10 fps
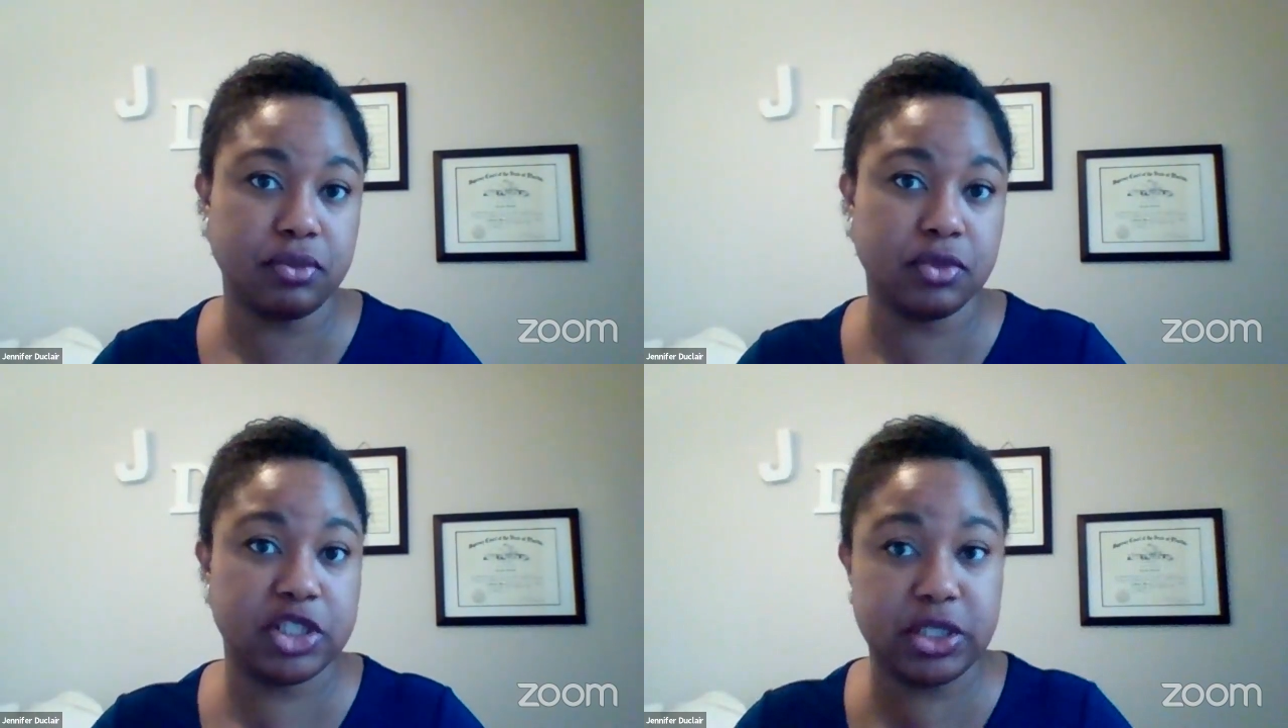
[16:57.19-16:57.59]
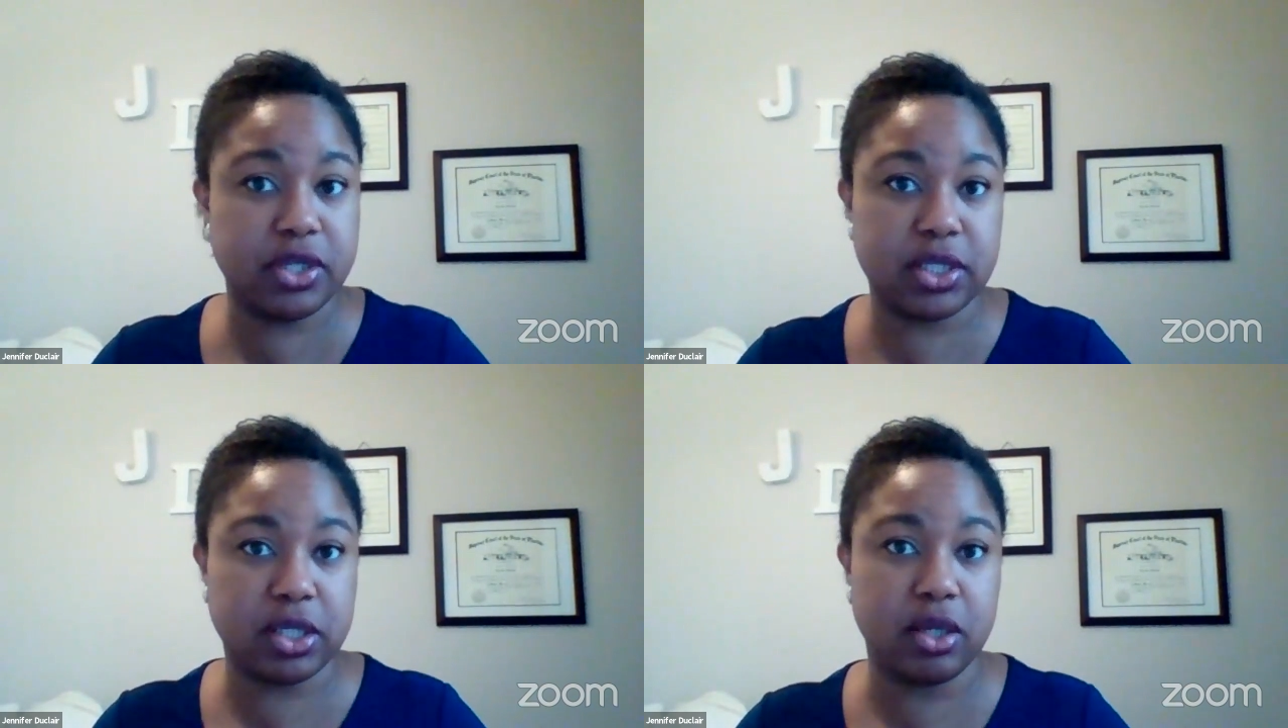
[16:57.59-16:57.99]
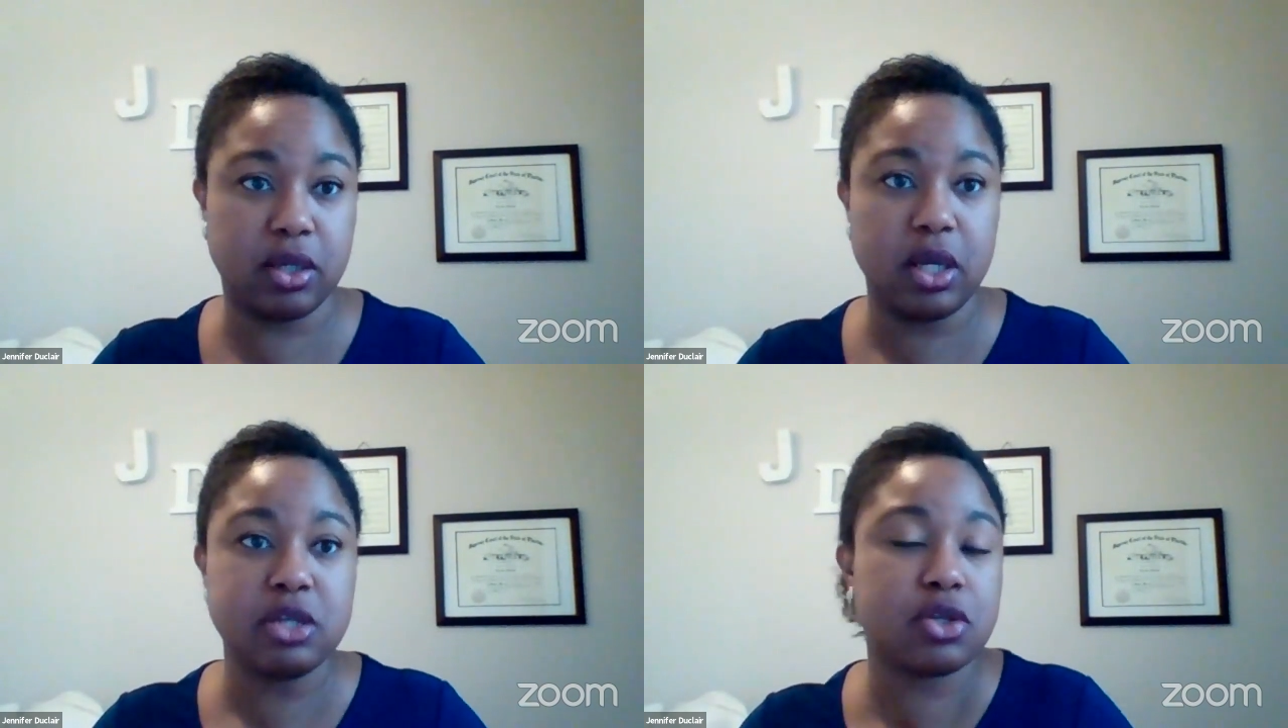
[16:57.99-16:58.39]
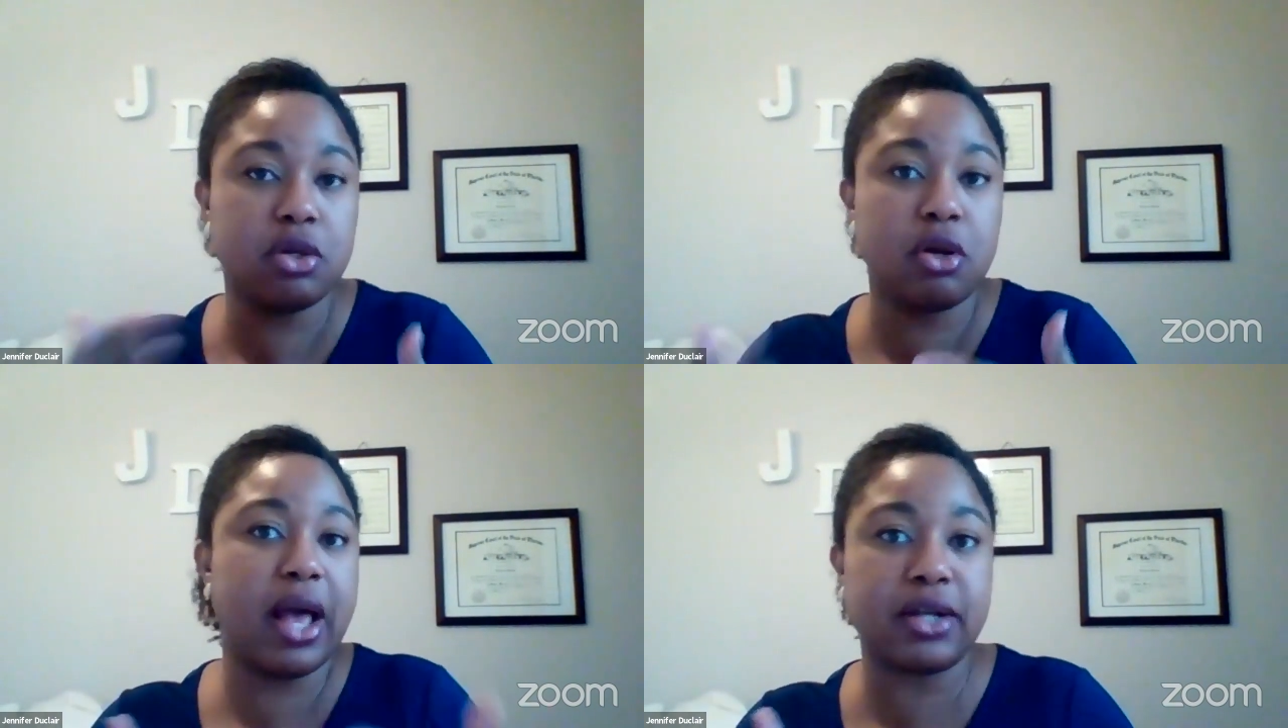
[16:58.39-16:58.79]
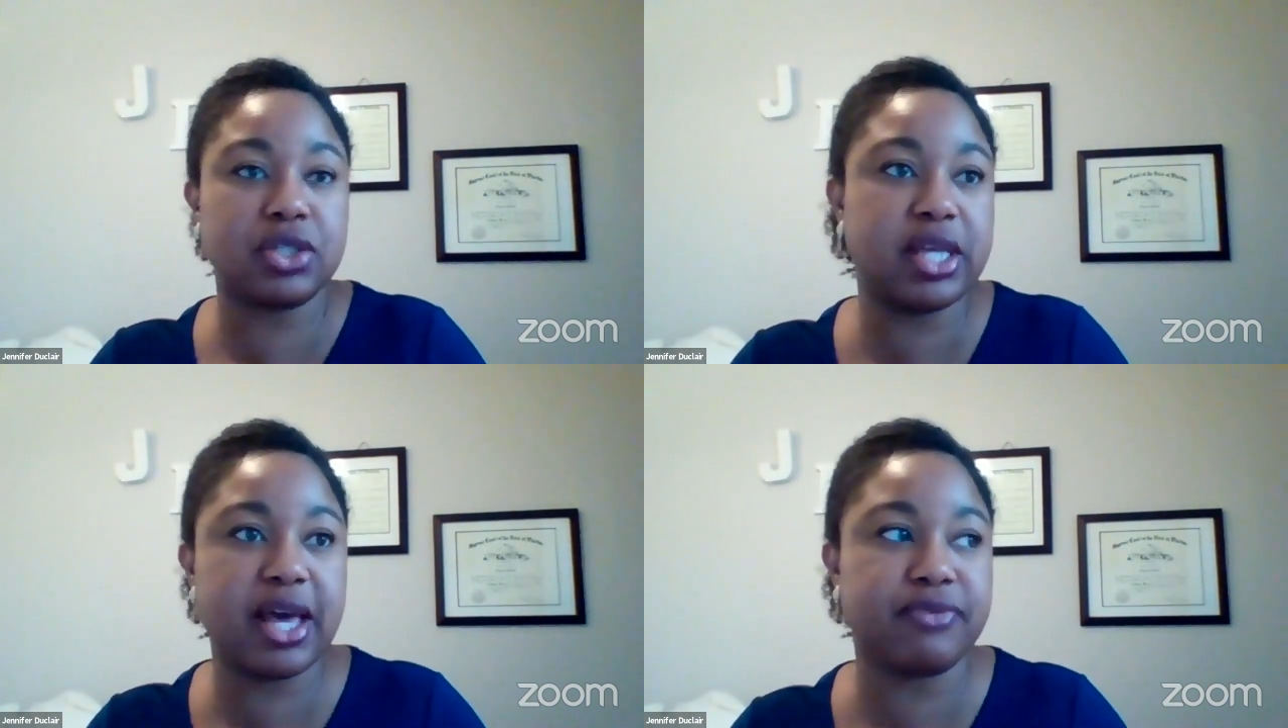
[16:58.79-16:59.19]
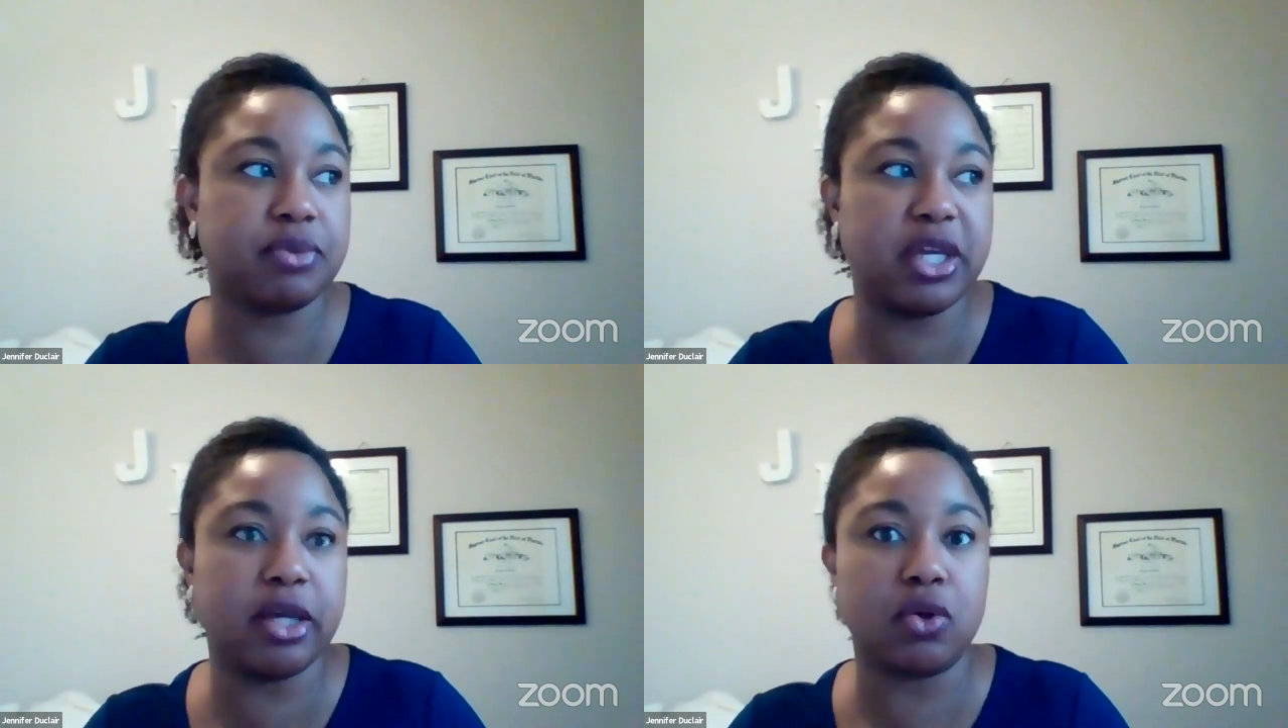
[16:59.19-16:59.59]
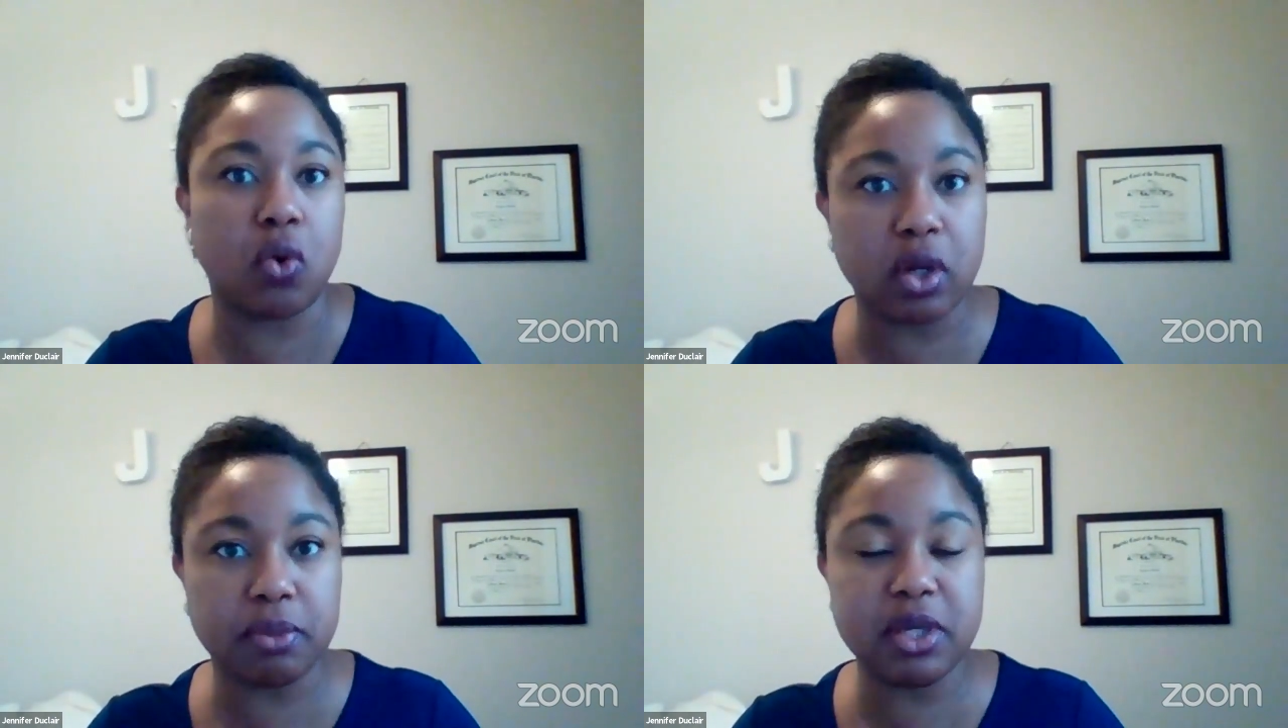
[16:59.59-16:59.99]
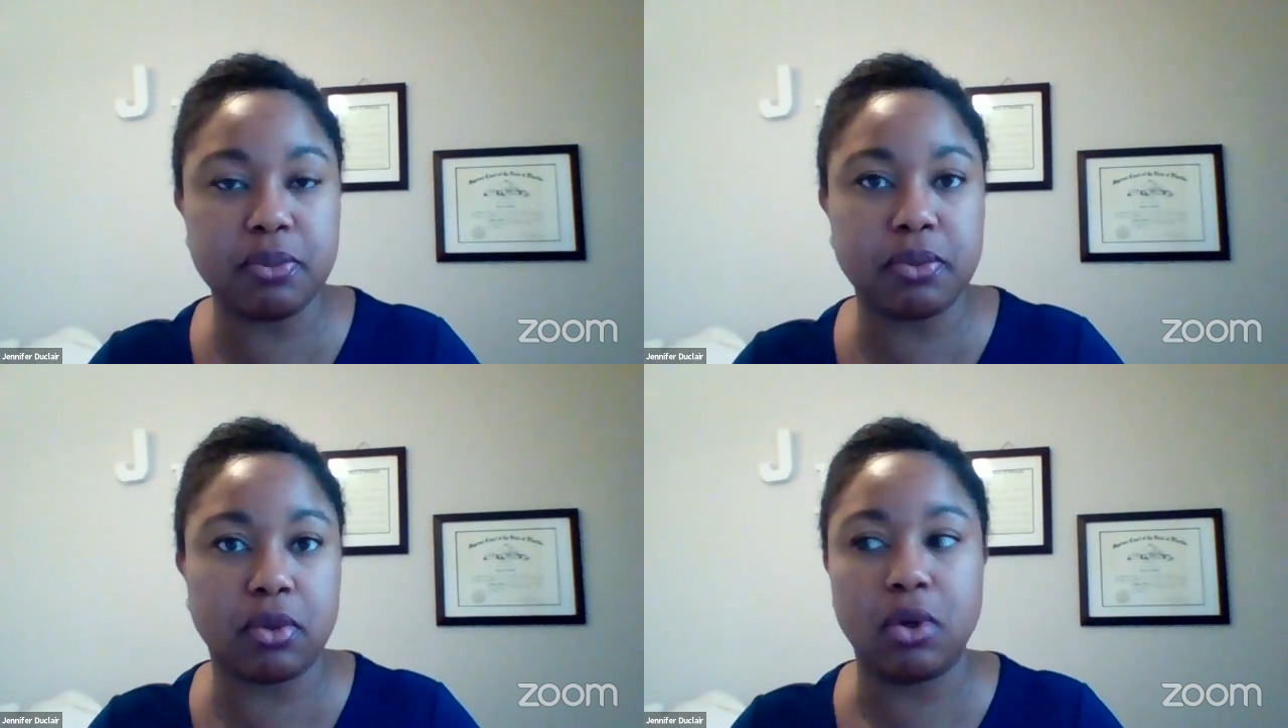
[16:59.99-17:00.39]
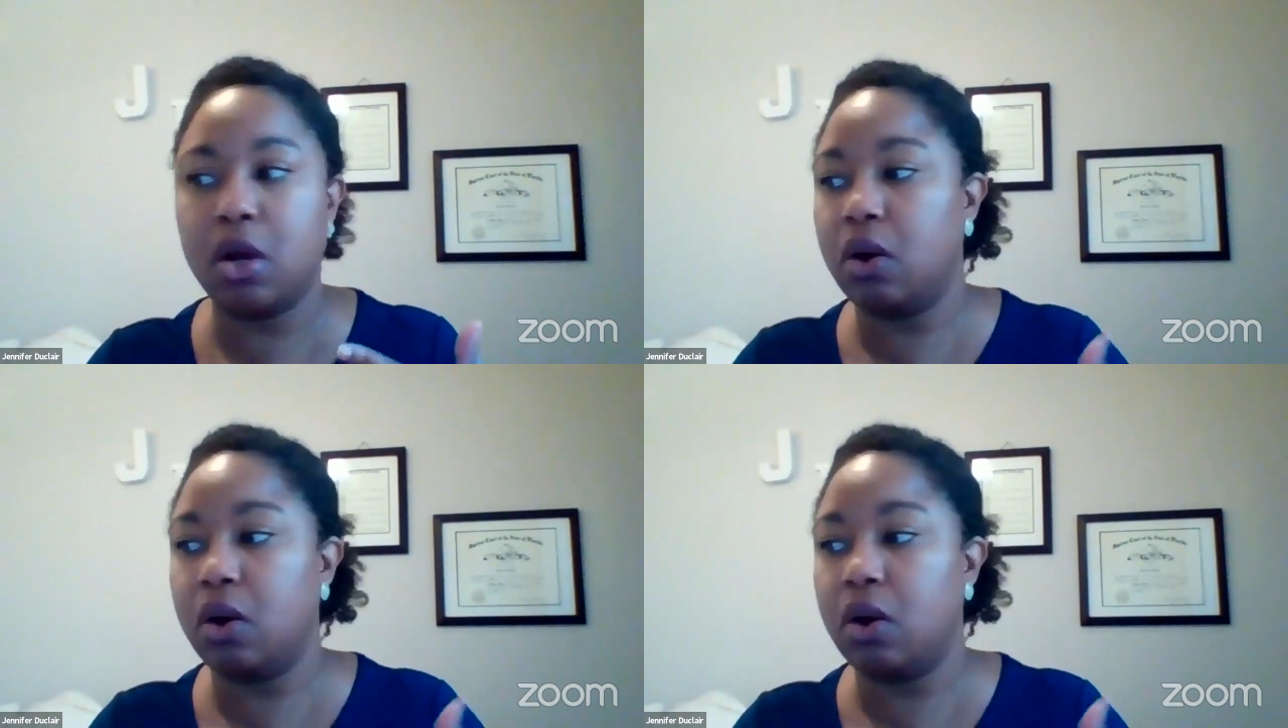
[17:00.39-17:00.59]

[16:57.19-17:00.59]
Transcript: Seriously. So you don't actually have to be ignoring people